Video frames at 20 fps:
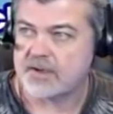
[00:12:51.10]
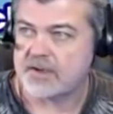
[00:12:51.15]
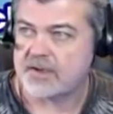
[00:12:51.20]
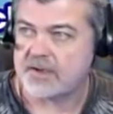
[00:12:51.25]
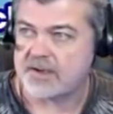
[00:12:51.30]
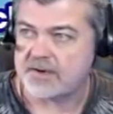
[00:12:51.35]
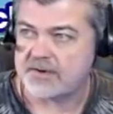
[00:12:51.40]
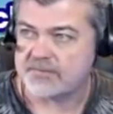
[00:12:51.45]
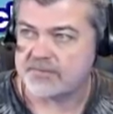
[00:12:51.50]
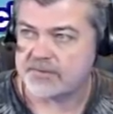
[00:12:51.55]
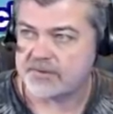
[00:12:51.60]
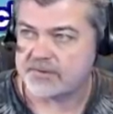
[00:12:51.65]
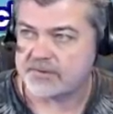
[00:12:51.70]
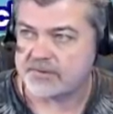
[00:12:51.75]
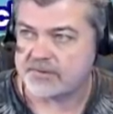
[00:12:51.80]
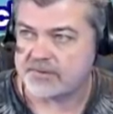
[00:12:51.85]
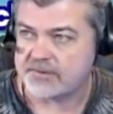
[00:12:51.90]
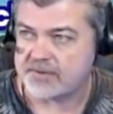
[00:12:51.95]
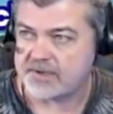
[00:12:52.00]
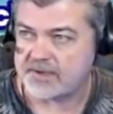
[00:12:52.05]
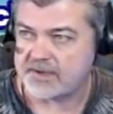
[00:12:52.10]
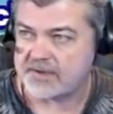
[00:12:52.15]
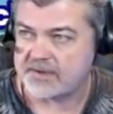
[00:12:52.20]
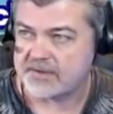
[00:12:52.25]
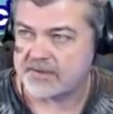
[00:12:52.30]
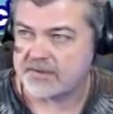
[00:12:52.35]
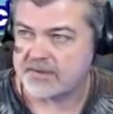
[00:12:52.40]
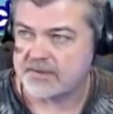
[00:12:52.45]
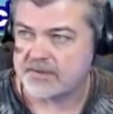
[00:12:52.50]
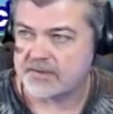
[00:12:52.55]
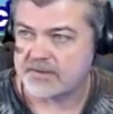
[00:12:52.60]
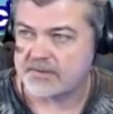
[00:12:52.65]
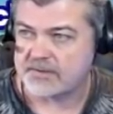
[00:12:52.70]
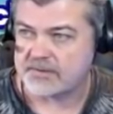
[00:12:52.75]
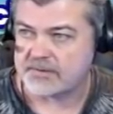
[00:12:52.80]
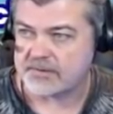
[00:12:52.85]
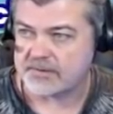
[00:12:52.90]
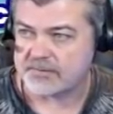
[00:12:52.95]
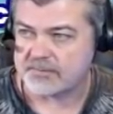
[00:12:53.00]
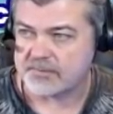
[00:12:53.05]
and after you do that,
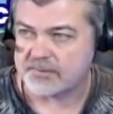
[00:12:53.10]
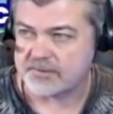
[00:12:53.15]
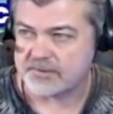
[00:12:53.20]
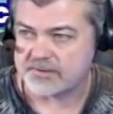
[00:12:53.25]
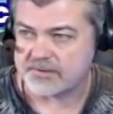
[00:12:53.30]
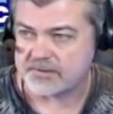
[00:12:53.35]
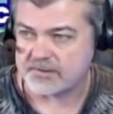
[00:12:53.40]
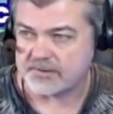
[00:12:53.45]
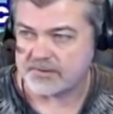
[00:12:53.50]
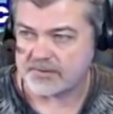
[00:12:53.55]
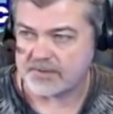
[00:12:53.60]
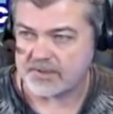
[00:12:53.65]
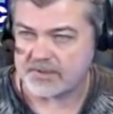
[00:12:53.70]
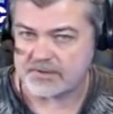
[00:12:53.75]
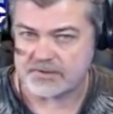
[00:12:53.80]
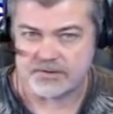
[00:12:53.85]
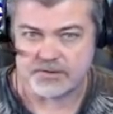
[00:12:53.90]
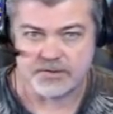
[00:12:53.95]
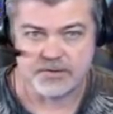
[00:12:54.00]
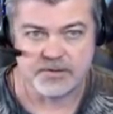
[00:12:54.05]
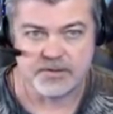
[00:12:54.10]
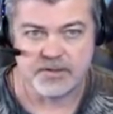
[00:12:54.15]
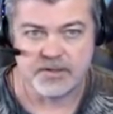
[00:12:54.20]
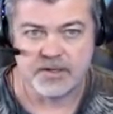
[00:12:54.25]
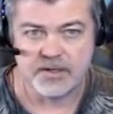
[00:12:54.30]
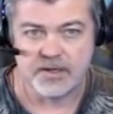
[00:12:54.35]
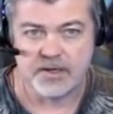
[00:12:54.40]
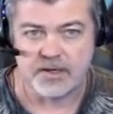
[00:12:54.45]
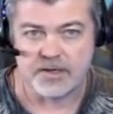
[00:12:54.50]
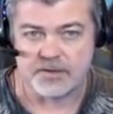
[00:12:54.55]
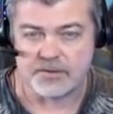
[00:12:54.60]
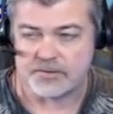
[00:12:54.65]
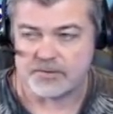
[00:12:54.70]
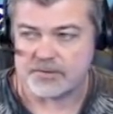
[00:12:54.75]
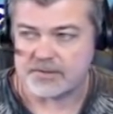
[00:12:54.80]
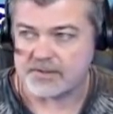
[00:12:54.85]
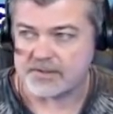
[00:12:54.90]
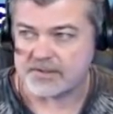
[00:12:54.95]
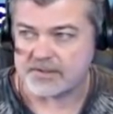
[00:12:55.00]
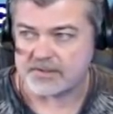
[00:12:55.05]
you come to this location and you
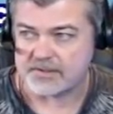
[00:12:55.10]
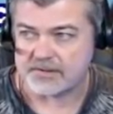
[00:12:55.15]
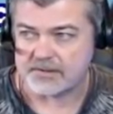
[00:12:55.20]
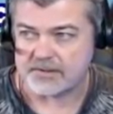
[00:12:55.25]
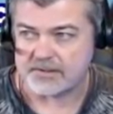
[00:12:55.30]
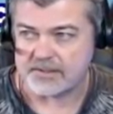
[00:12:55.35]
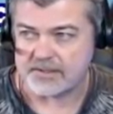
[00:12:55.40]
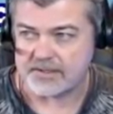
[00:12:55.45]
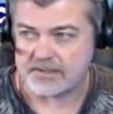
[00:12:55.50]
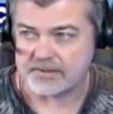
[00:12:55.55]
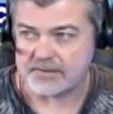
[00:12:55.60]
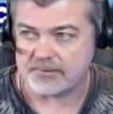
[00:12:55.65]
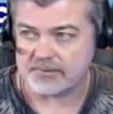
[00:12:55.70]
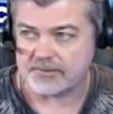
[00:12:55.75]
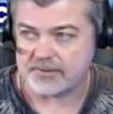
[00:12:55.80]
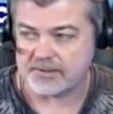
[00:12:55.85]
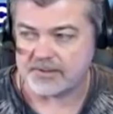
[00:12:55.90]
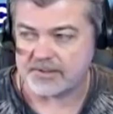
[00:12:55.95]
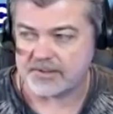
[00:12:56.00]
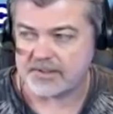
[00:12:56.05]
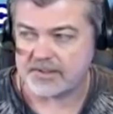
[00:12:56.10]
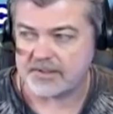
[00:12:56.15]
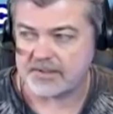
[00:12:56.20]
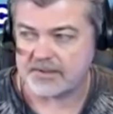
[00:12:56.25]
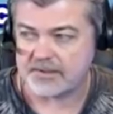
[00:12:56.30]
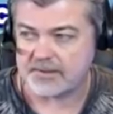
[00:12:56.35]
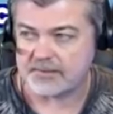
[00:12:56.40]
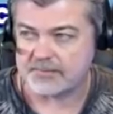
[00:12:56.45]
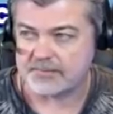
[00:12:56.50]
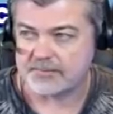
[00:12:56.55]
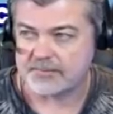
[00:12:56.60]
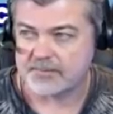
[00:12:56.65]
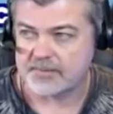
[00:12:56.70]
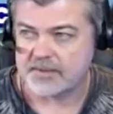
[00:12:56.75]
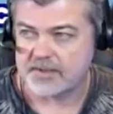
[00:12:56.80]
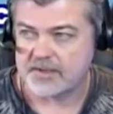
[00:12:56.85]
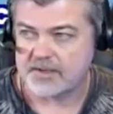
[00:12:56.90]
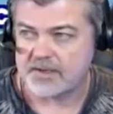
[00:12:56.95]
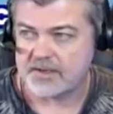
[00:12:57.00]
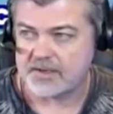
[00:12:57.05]
click the download link here.
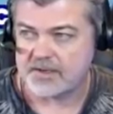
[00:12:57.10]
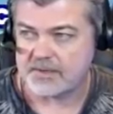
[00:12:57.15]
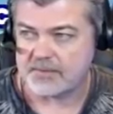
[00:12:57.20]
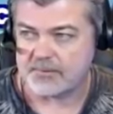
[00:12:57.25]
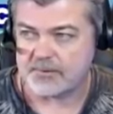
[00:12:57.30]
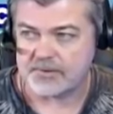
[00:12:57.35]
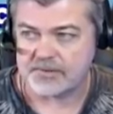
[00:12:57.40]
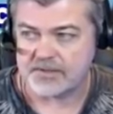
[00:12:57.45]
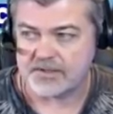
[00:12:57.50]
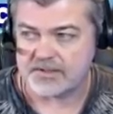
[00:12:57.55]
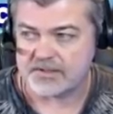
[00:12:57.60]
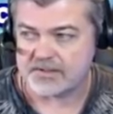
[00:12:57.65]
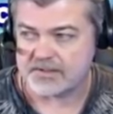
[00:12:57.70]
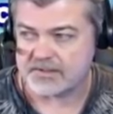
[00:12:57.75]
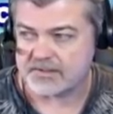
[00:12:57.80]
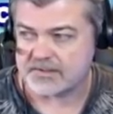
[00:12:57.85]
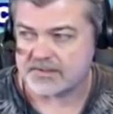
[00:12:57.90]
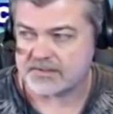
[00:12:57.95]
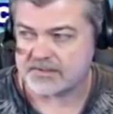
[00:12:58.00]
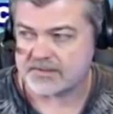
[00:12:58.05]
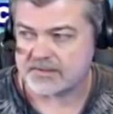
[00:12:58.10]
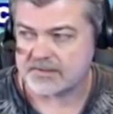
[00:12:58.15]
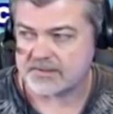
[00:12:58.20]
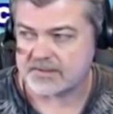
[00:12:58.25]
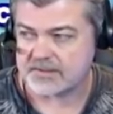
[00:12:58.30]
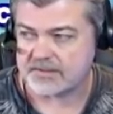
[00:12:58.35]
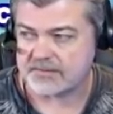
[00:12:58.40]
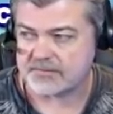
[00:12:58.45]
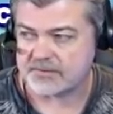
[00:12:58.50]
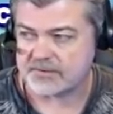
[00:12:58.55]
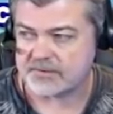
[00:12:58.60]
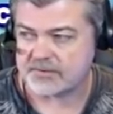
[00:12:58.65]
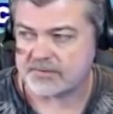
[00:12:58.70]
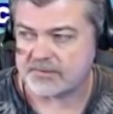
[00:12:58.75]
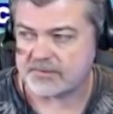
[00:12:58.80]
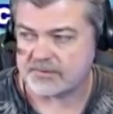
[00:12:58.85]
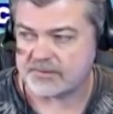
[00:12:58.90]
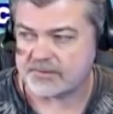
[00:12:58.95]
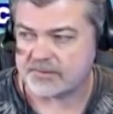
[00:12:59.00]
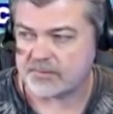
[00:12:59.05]
And what that does is it gives you
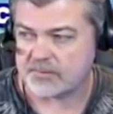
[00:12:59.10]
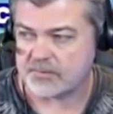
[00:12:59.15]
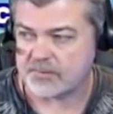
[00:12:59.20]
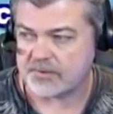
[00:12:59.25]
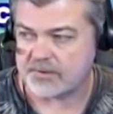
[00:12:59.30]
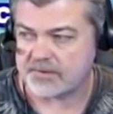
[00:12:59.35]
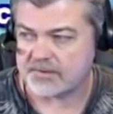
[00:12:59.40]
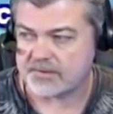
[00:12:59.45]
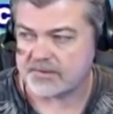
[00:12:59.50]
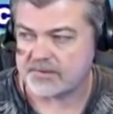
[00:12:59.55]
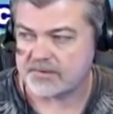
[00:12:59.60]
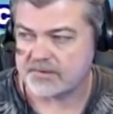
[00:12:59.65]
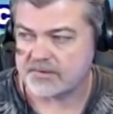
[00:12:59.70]
the torrent